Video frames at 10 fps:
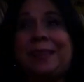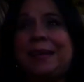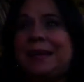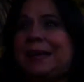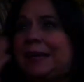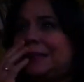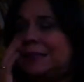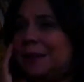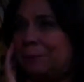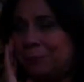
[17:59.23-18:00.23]
the thing
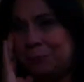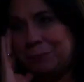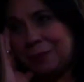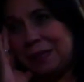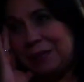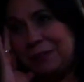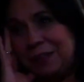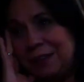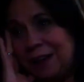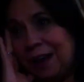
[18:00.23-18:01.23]
is, believe it
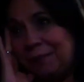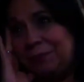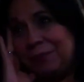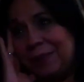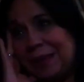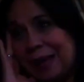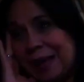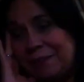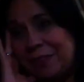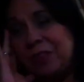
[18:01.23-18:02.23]
or not,
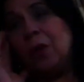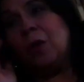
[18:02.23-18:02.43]
even